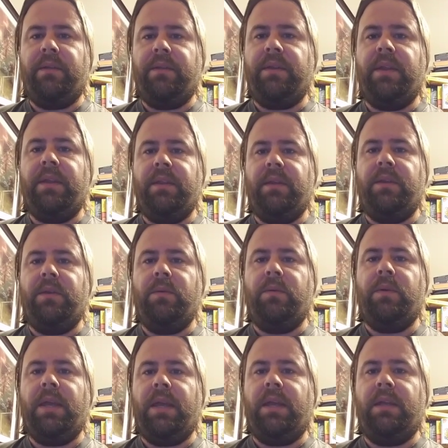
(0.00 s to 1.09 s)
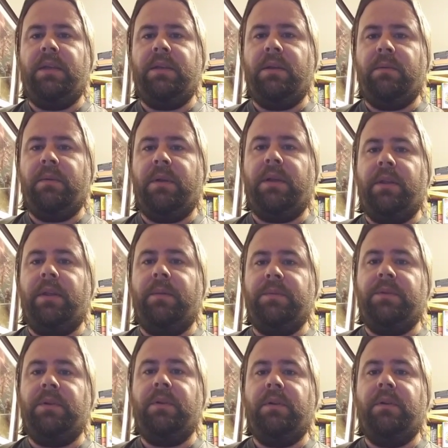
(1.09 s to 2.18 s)
the thing that you can directly
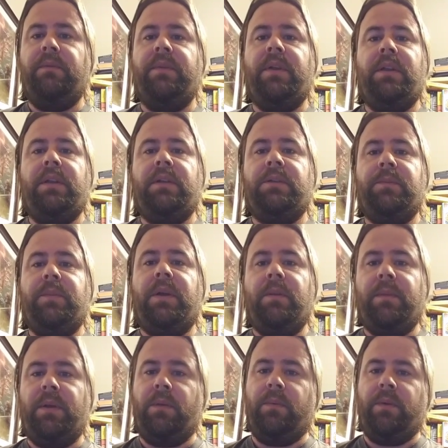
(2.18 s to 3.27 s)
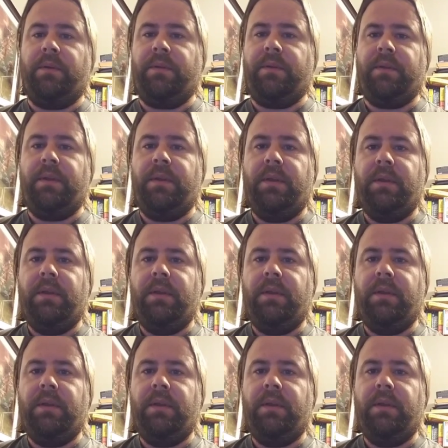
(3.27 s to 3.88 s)
observe and experiment with.